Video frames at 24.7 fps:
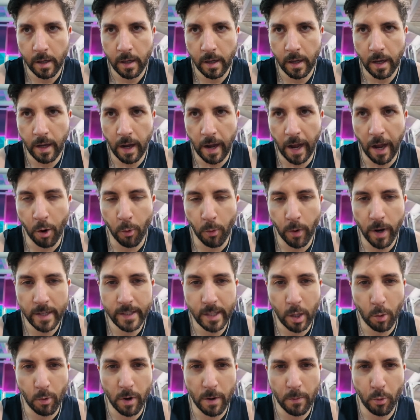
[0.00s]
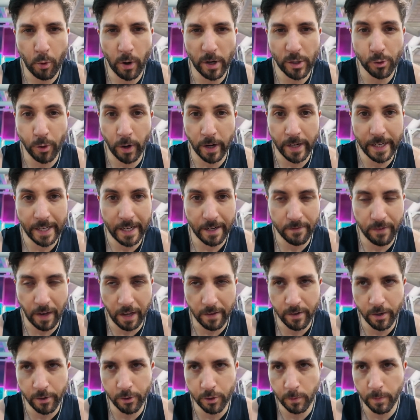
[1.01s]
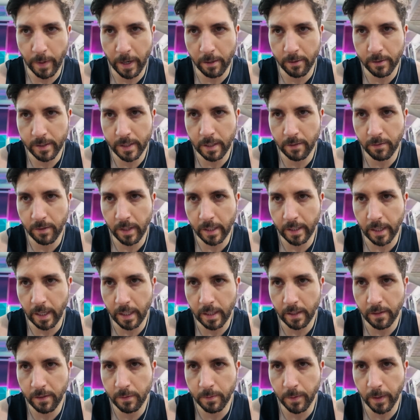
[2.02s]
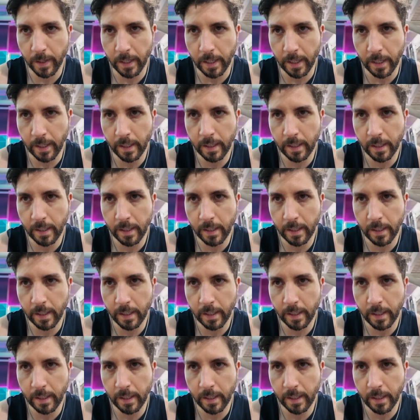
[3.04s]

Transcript: I was at one point trying to hit a 500-pound stiff leg deadlift, but